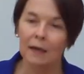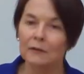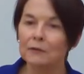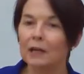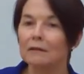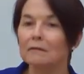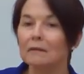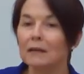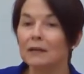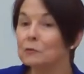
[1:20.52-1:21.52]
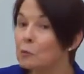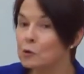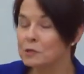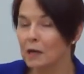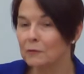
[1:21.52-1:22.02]
and then even
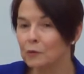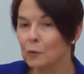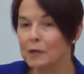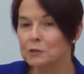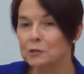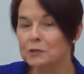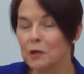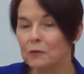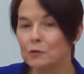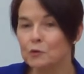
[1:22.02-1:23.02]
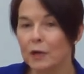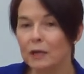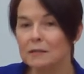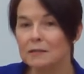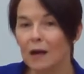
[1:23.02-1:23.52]
more time for questions over
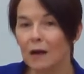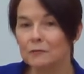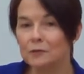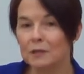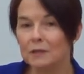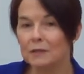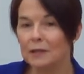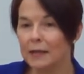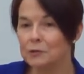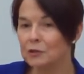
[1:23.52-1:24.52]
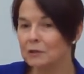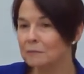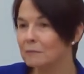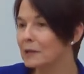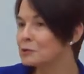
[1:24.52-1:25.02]
drinks after the lecture,
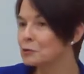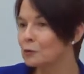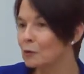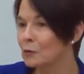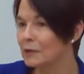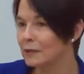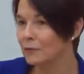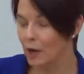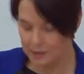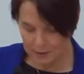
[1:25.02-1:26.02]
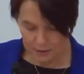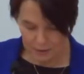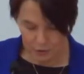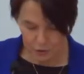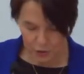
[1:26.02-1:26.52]
and you are all invited
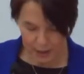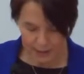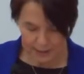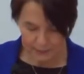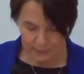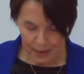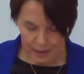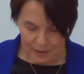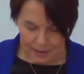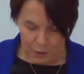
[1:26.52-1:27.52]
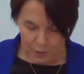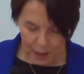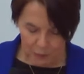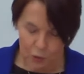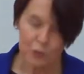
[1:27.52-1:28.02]
to drinks. So
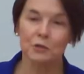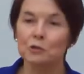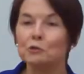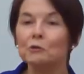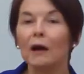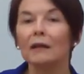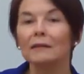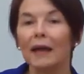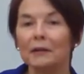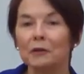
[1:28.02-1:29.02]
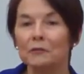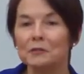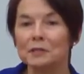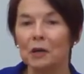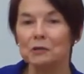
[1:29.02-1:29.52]
without more ado, I'll hand
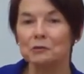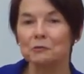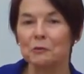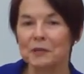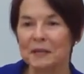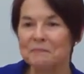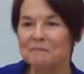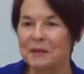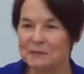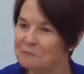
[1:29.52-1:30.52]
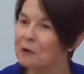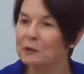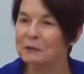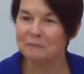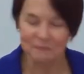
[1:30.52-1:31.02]
over to Nigel Rawding, but
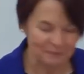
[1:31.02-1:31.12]
welcome.